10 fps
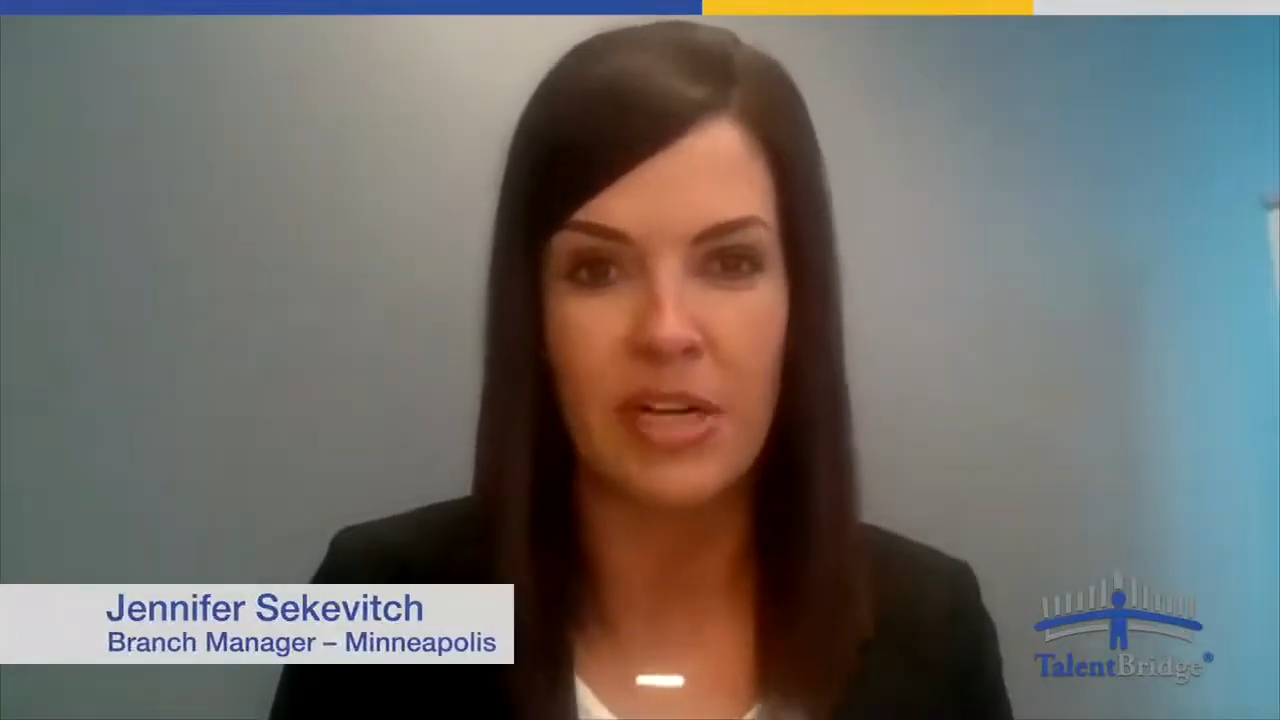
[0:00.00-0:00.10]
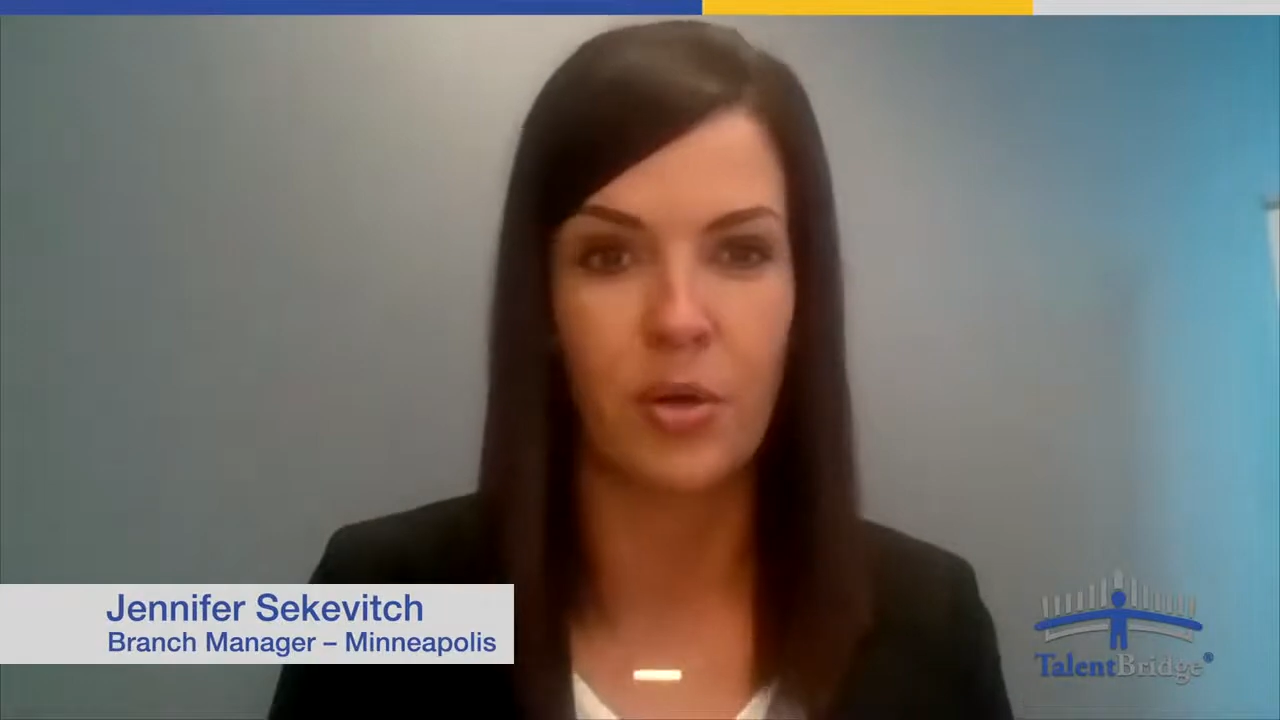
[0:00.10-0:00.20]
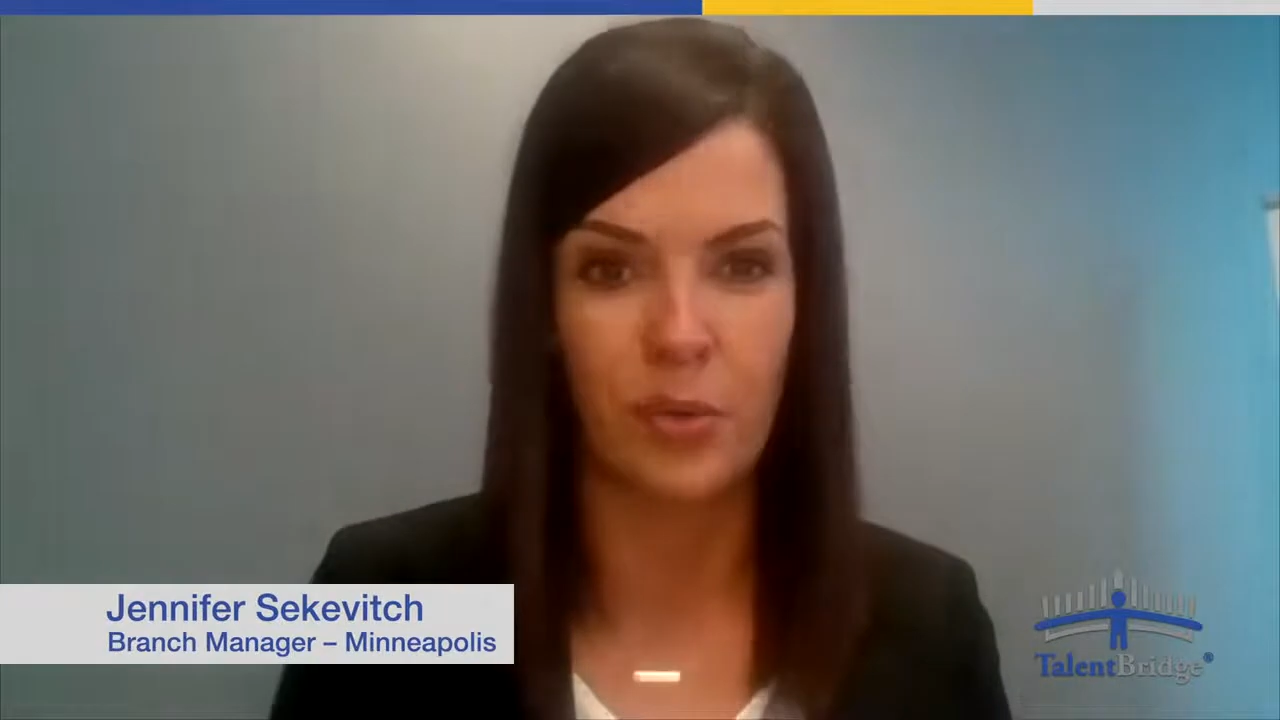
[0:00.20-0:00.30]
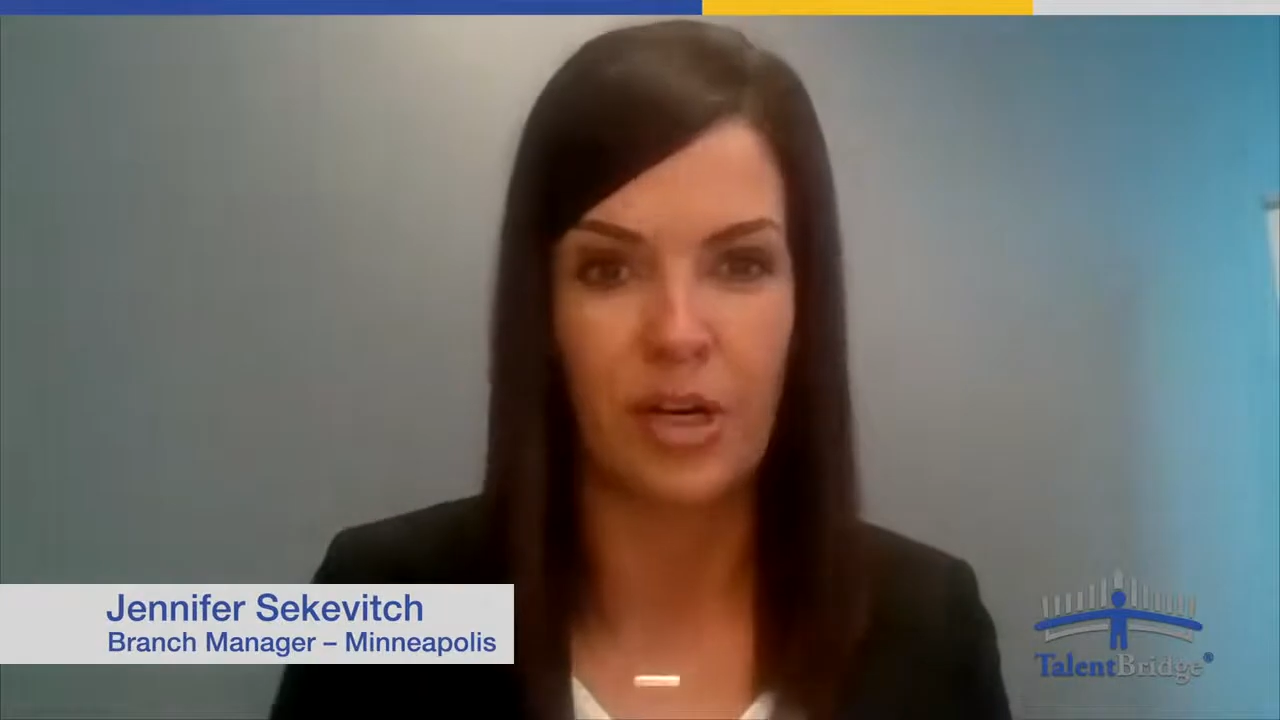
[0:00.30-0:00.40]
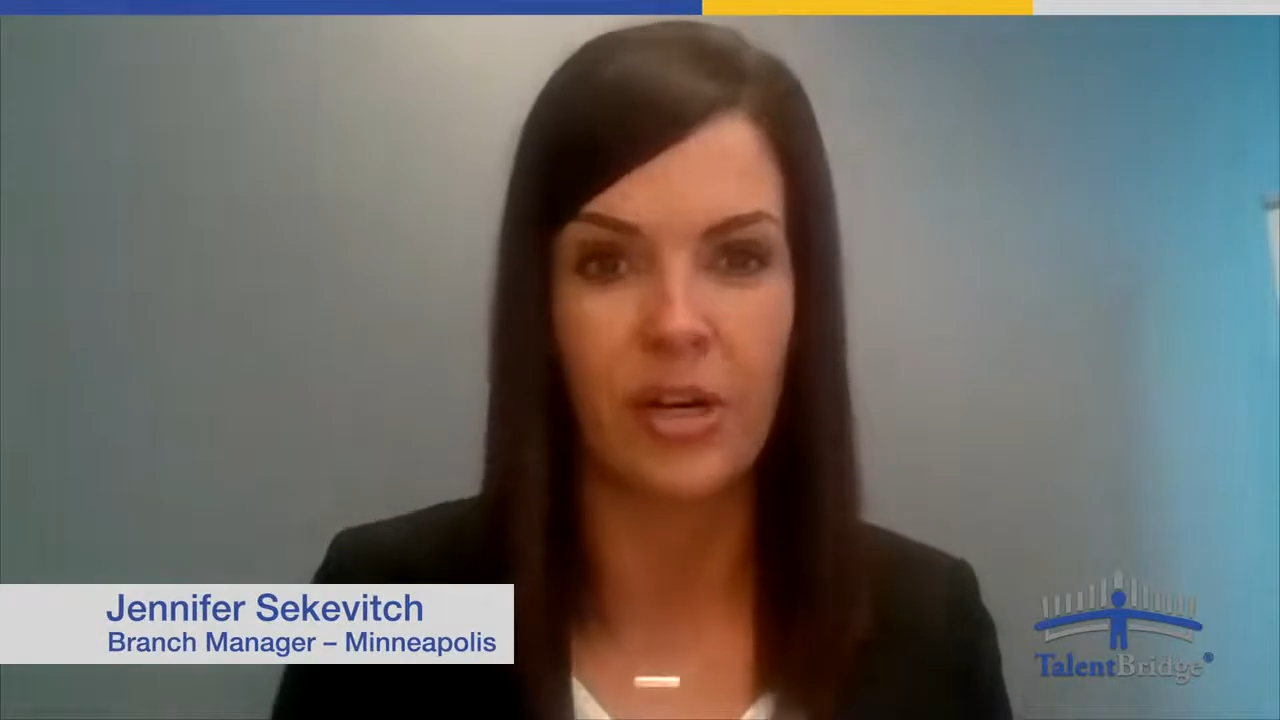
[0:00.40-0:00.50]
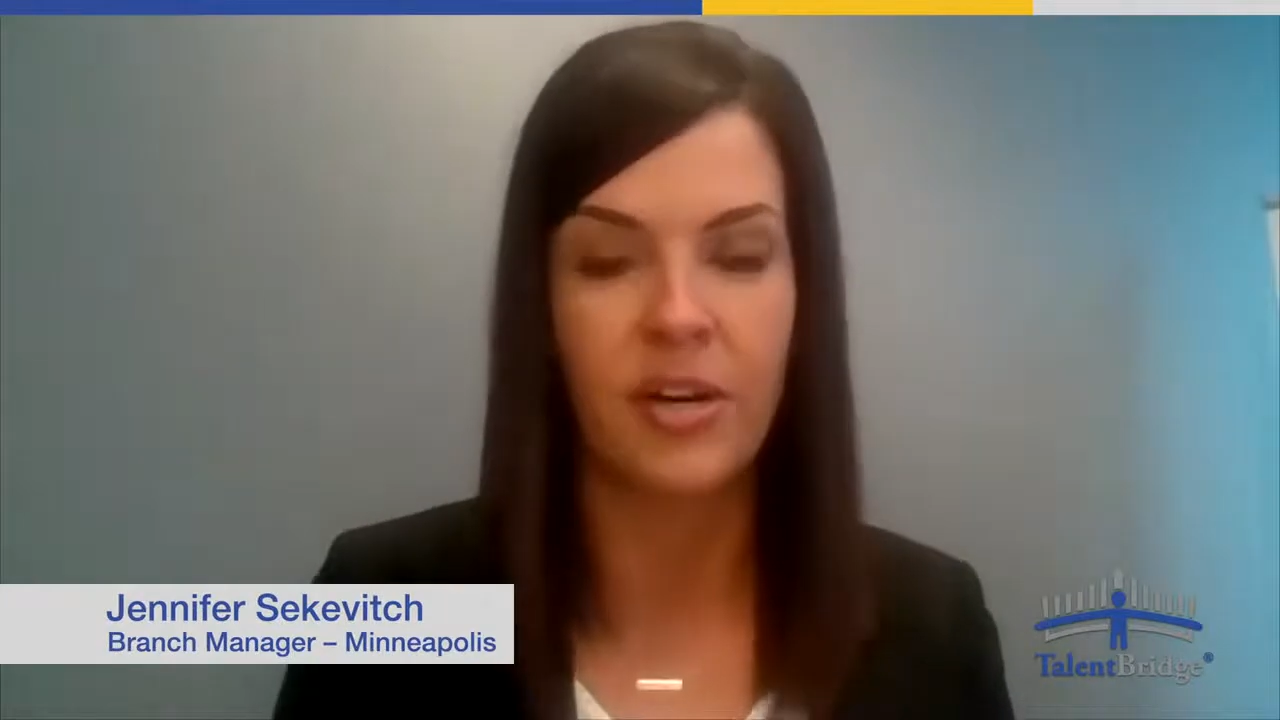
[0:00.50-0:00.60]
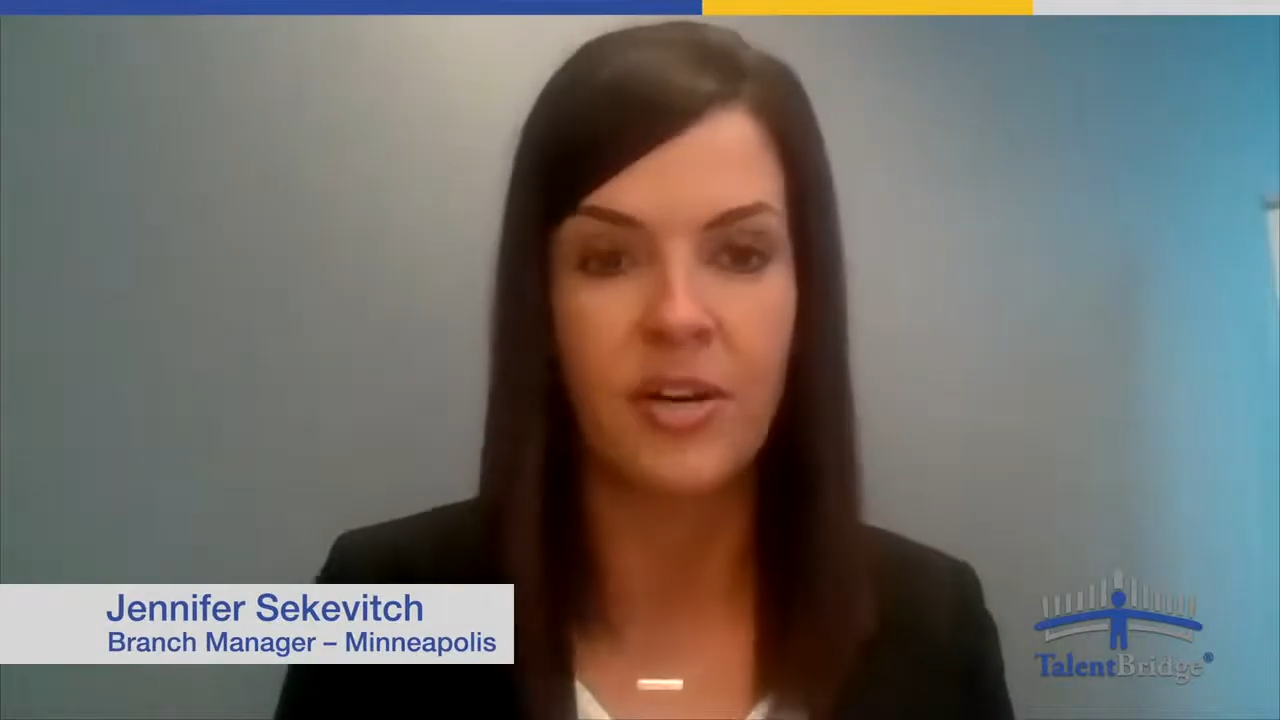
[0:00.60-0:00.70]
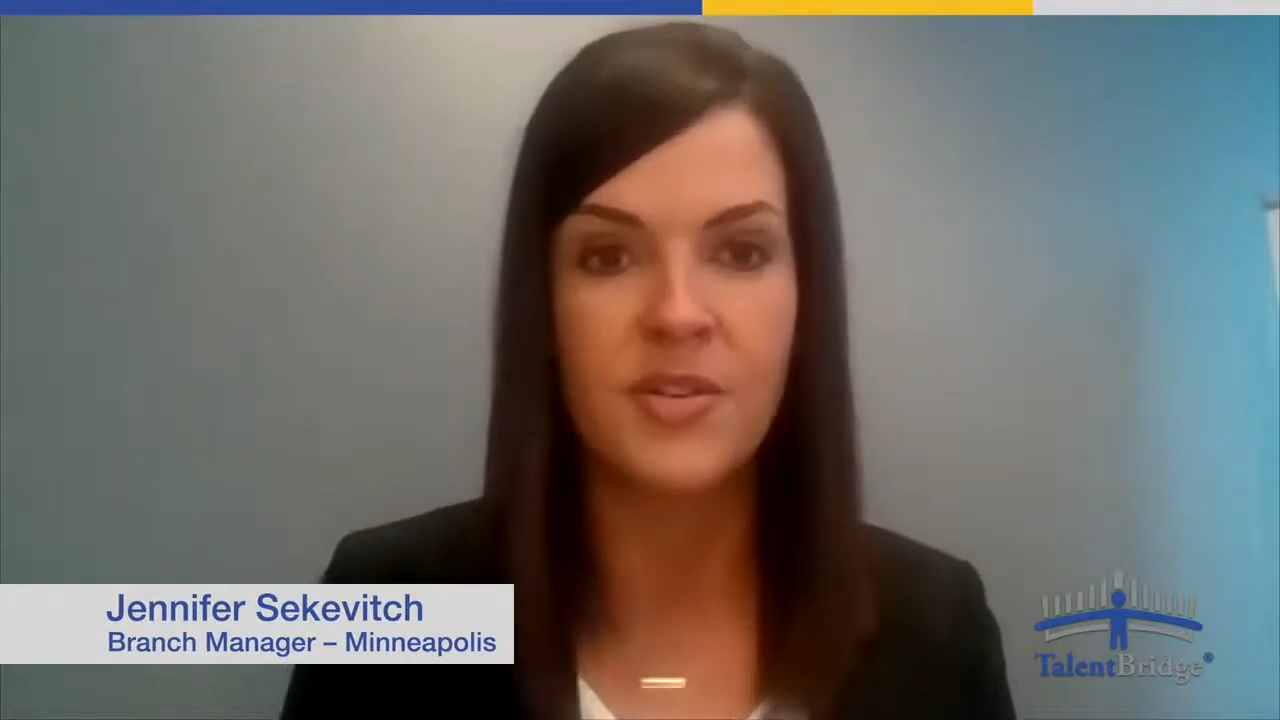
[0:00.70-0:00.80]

career.